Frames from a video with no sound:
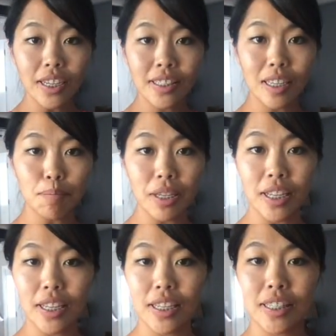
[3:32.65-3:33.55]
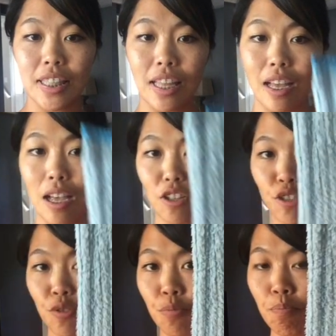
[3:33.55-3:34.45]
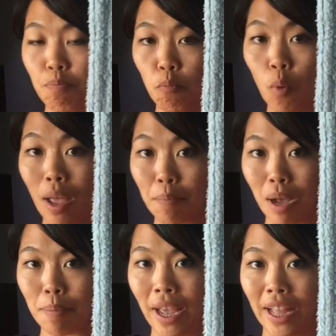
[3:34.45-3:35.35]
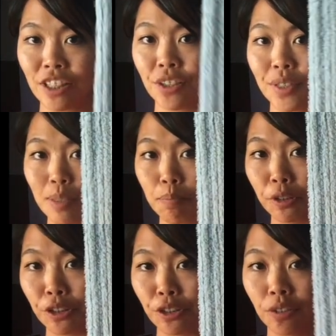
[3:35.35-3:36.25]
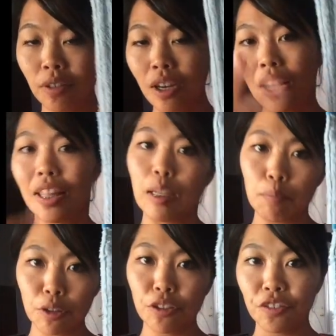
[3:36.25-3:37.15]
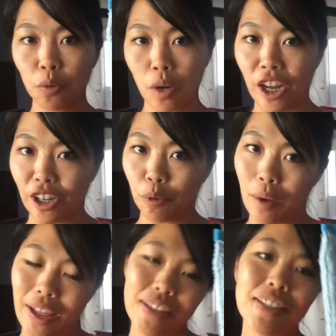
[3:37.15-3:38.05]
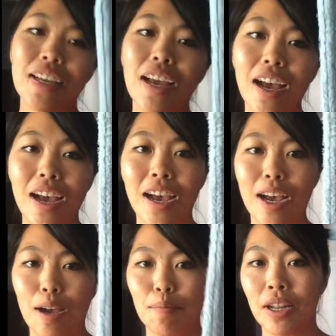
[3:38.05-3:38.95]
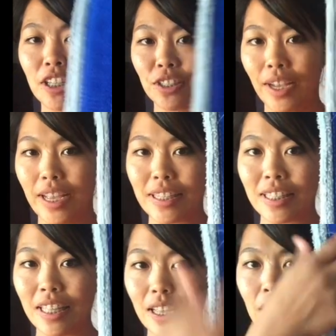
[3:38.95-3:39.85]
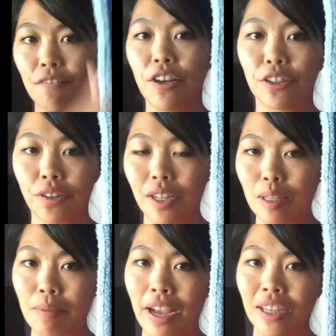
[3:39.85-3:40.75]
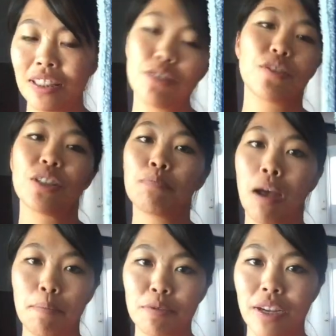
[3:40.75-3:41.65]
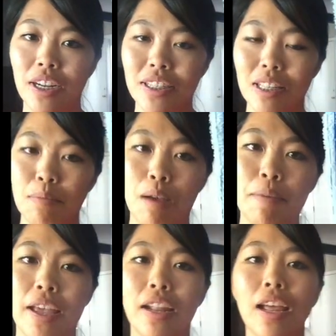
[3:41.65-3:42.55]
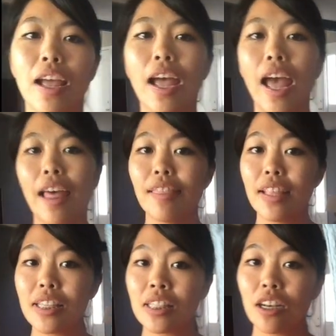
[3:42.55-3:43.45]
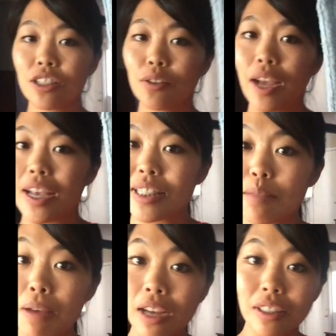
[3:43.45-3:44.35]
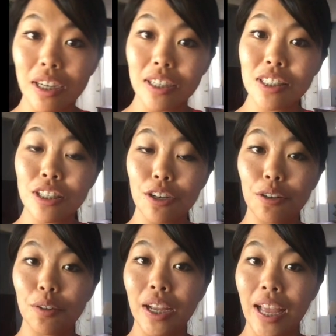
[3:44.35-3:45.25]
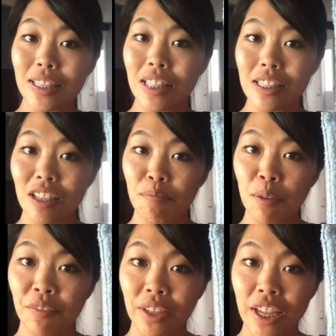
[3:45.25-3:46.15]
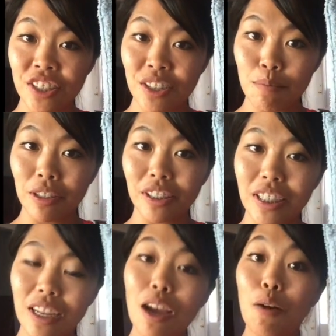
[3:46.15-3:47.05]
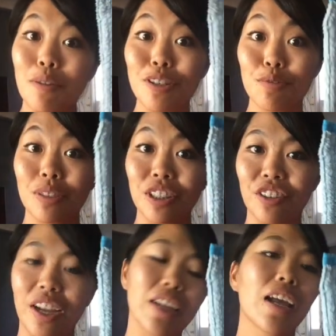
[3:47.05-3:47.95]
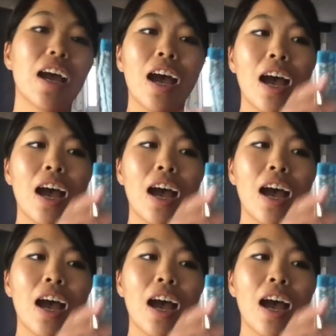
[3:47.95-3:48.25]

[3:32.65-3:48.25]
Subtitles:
next up is the wet mop pad. So it's blue, think blue for water, wet. It also has the Velcro on the back, so it just pops right onto the mop head. And this also has the back lock, so it has that self-purification ability, which is really great.